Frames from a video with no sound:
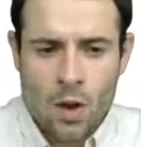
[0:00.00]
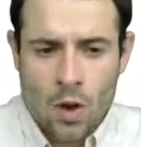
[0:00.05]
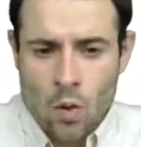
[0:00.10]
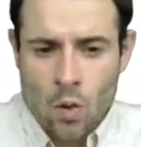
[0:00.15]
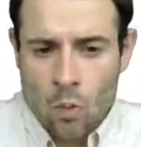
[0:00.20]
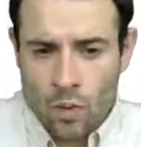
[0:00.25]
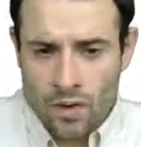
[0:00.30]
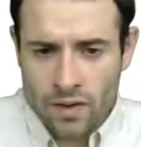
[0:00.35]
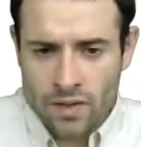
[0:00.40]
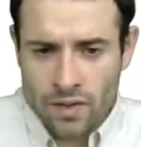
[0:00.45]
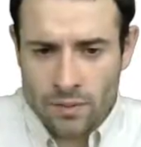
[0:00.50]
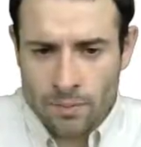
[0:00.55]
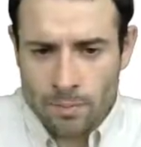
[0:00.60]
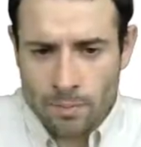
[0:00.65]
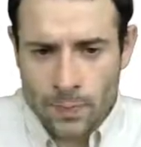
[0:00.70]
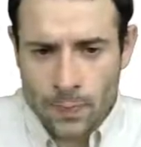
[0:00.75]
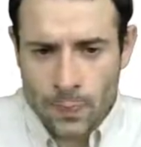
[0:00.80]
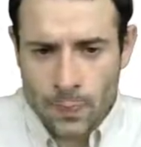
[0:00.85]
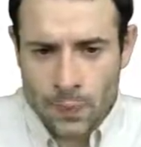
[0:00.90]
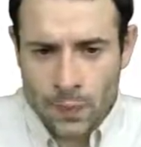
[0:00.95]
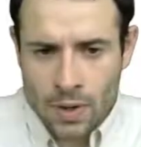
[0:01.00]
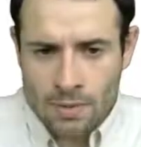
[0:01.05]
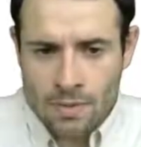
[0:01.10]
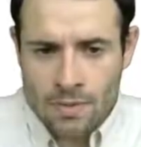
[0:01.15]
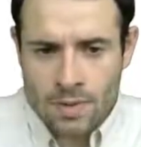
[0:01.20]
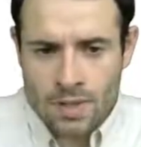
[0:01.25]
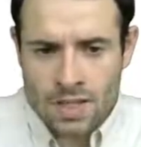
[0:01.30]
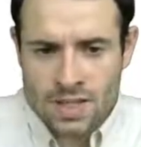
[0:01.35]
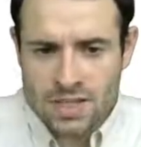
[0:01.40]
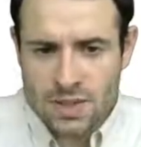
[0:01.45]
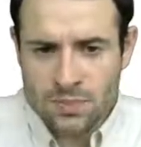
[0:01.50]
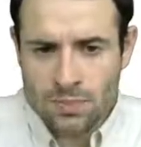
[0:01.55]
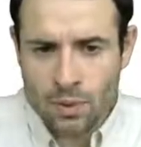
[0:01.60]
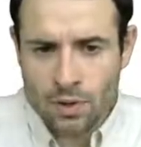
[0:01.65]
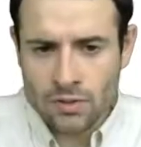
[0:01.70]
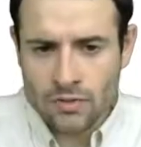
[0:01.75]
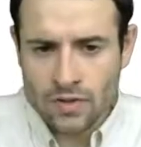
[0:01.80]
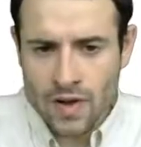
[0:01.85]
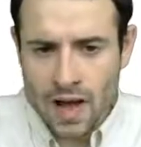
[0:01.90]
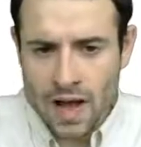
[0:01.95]
with probability
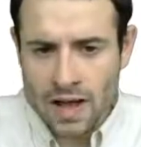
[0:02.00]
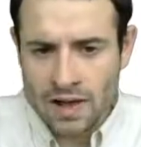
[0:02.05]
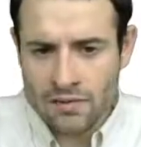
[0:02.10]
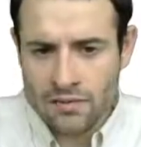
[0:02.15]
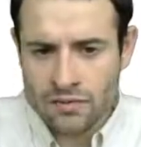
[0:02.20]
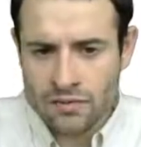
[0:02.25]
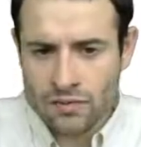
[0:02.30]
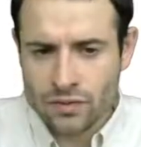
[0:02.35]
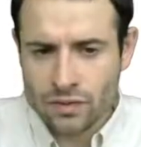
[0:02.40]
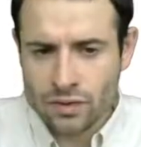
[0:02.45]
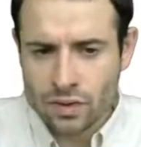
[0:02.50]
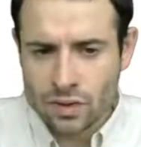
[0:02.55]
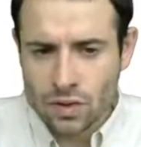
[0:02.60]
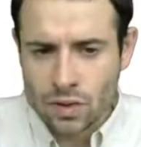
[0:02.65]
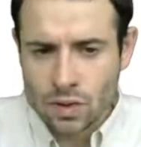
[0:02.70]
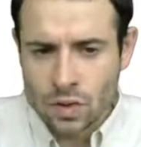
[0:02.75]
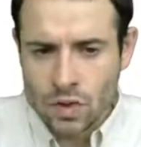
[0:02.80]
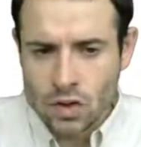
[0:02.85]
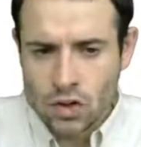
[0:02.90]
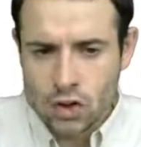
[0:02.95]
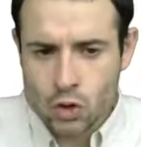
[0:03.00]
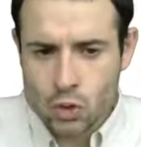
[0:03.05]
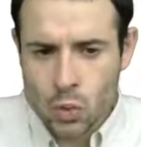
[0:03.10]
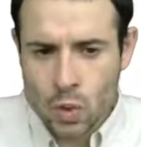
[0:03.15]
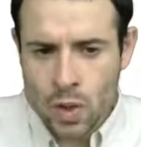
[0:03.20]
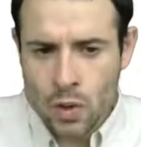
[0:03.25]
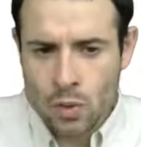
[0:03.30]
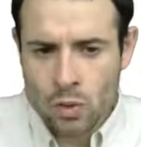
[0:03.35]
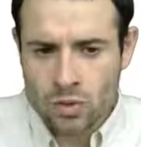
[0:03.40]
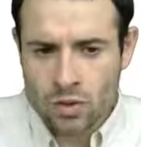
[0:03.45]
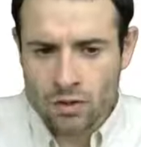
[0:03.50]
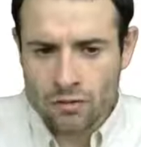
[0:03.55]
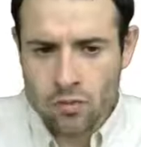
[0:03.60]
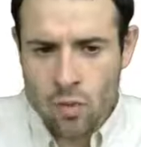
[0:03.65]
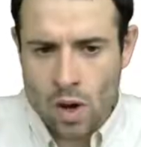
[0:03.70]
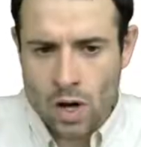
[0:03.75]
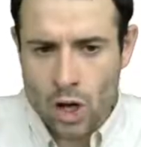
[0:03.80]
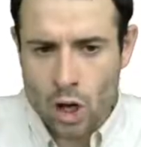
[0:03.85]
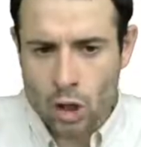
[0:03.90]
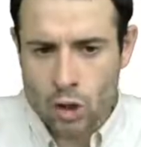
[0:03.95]
0.5 square root of
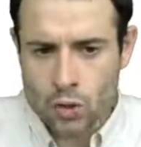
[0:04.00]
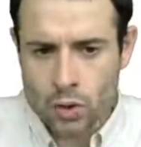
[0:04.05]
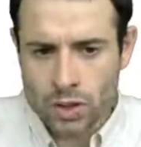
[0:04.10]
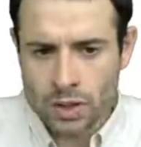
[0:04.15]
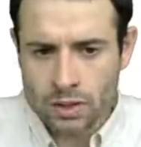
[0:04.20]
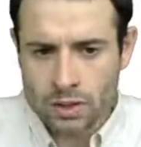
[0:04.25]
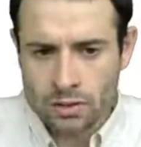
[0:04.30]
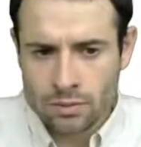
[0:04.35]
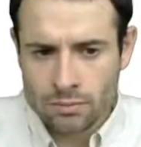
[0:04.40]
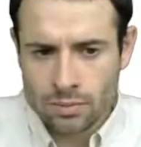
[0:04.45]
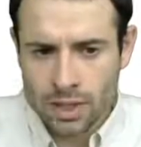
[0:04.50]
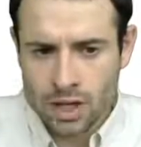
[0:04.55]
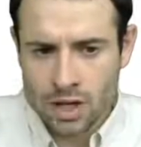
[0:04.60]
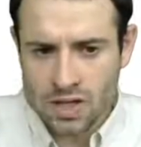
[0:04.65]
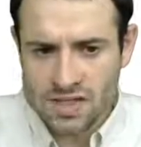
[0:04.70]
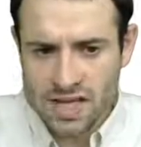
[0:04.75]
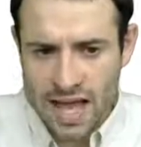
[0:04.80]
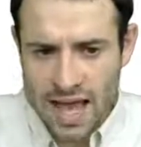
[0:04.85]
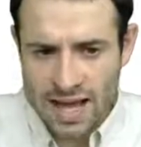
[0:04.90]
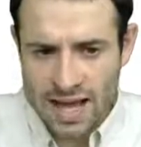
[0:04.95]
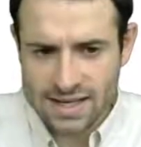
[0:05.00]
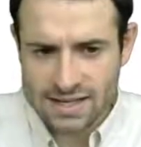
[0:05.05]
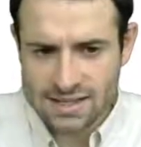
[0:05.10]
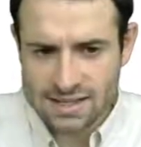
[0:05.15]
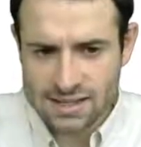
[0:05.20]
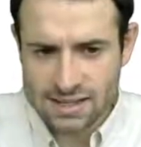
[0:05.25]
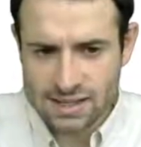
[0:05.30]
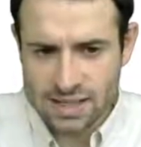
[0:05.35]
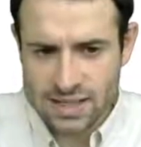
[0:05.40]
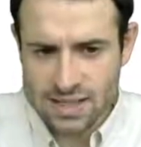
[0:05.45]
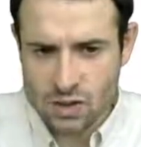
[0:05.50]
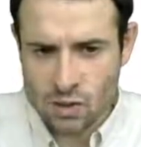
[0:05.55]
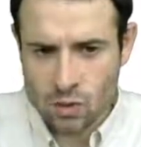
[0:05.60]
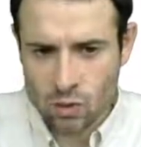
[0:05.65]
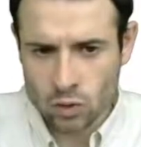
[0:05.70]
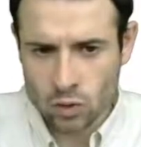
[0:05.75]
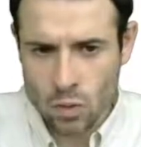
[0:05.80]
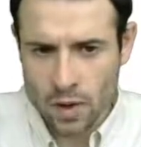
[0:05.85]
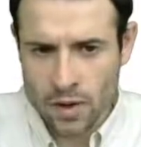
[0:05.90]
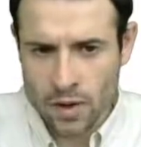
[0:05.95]
100, because x is equal
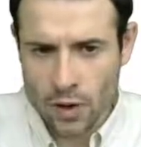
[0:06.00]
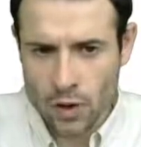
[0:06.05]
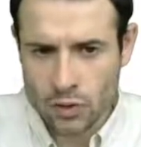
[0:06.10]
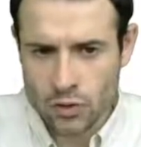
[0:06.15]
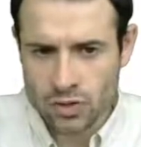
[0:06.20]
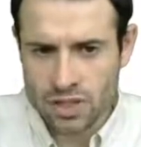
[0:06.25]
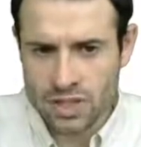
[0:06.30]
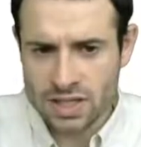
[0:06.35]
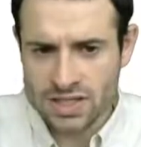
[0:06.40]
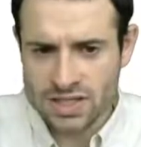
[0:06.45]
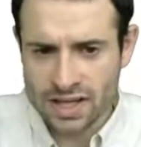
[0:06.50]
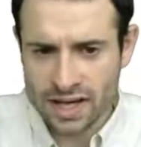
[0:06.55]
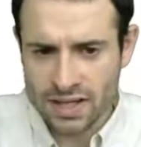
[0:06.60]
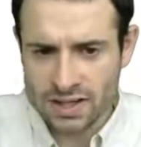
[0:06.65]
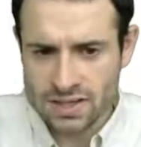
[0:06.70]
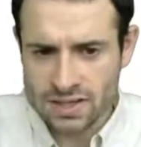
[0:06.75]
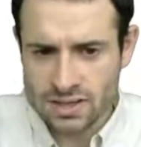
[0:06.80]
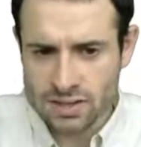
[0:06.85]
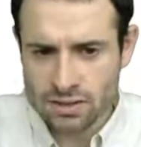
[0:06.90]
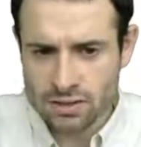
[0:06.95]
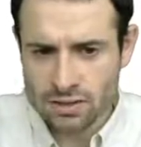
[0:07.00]
to 100 in this case,